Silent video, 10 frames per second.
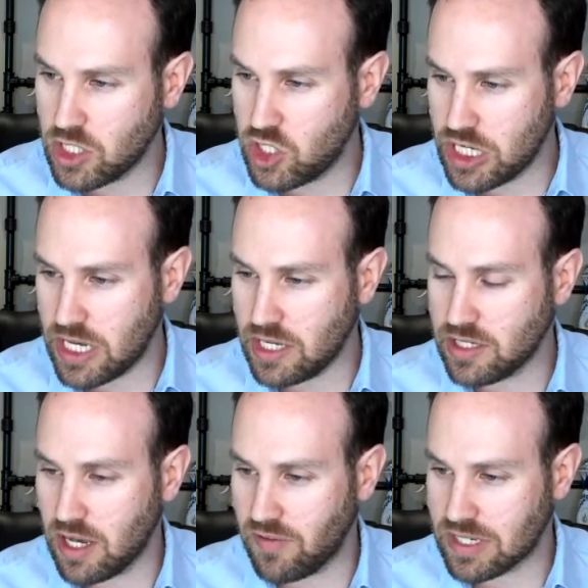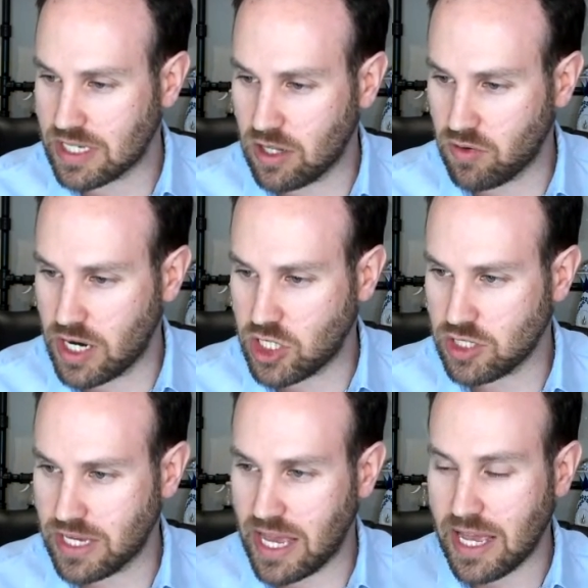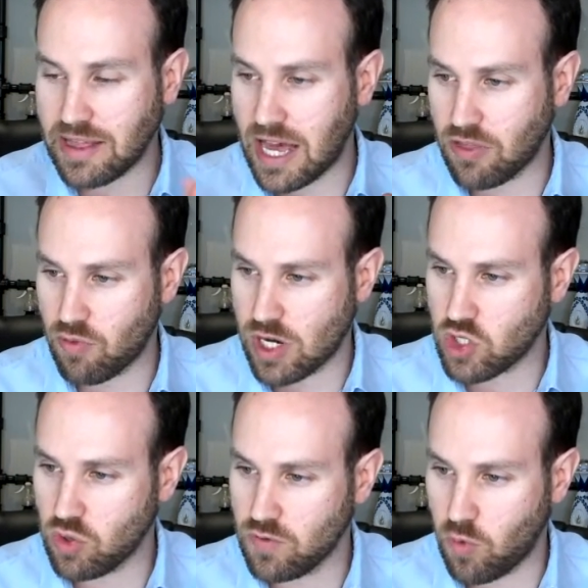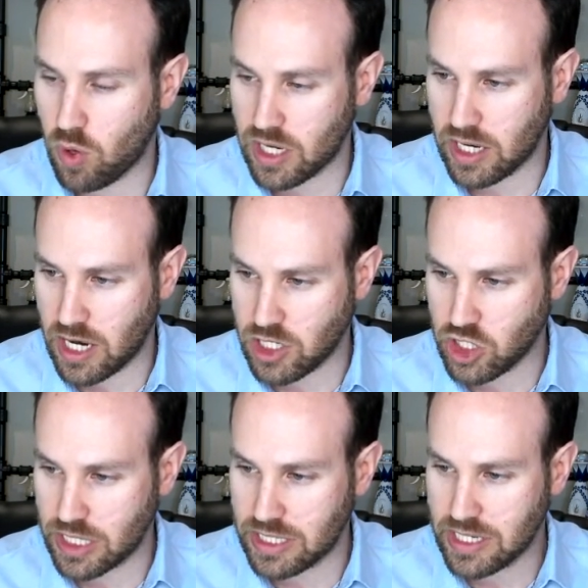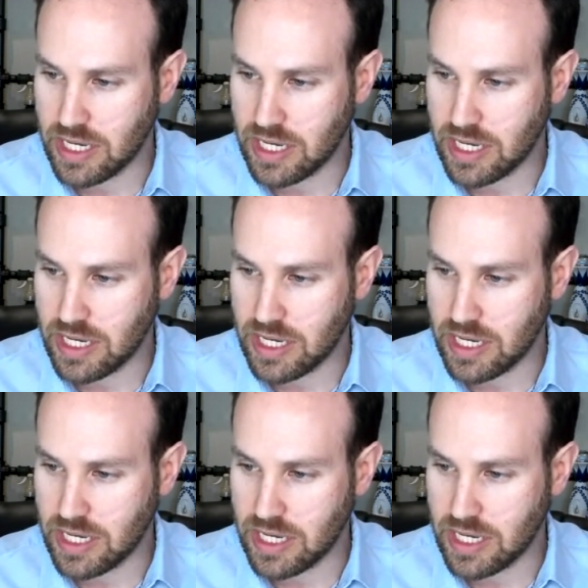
G's of acceleration to hit that threshold for concussion.